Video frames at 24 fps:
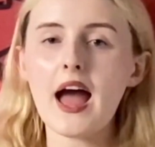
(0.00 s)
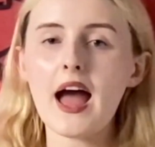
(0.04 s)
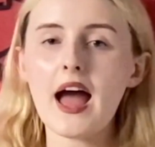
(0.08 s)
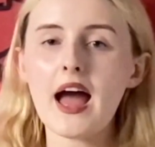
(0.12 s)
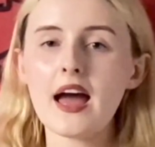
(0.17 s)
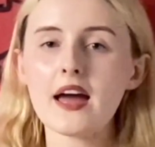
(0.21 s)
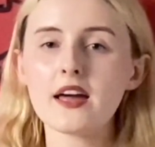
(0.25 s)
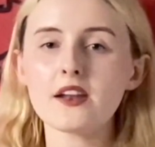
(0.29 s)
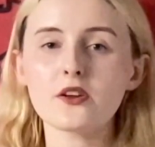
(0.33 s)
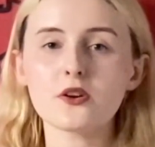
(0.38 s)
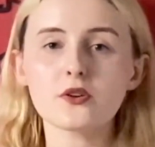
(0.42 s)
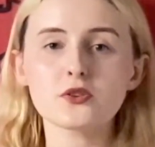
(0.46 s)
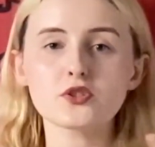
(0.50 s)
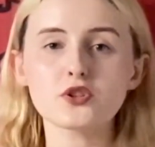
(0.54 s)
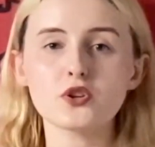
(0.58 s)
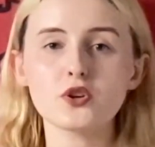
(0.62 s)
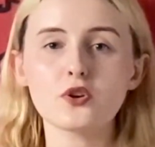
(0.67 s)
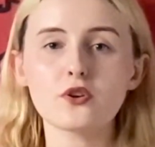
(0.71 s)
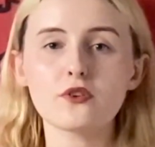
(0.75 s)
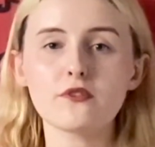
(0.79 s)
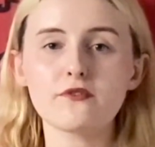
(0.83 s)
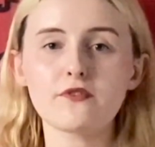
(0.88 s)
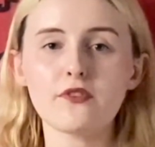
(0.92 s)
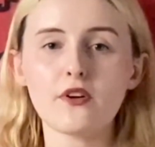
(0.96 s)
and also
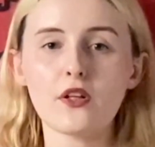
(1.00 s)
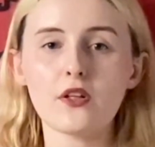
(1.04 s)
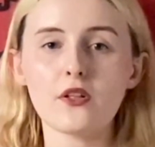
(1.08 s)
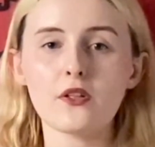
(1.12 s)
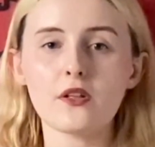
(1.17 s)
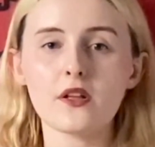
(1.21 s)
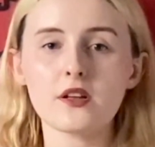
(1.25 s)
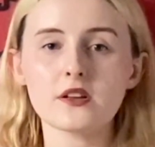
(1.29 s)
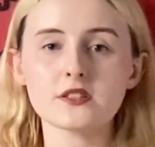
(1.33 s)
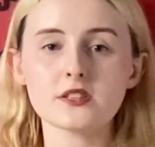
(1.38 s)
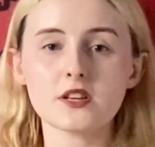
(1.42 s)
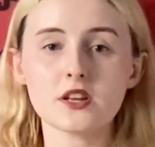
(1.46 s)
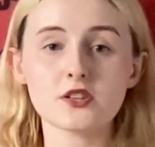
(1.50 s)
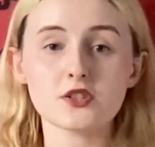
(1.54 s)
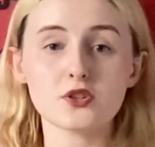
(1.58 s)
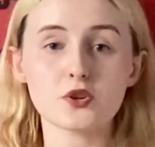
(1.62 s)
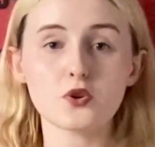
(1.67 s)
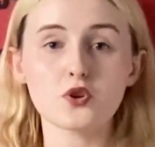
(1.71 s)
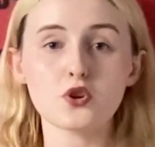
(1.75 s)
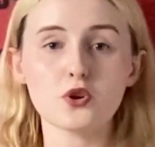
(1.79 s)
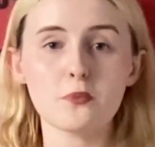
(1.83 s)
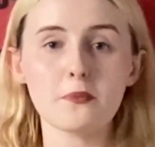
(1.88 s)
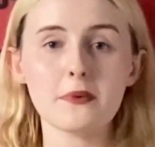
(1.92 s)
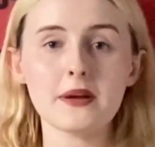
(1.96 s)
you can follow us on
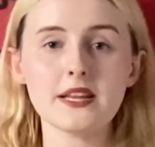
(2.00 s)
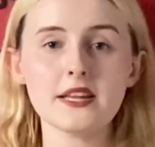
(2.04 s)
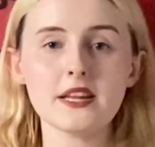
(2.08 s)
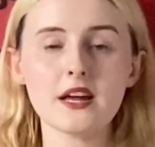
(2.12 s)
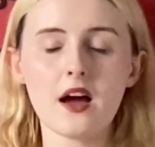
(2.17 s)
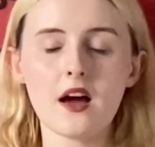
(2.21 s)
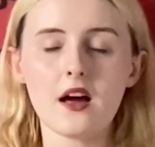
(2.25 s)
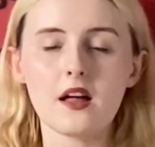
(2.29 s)
social media.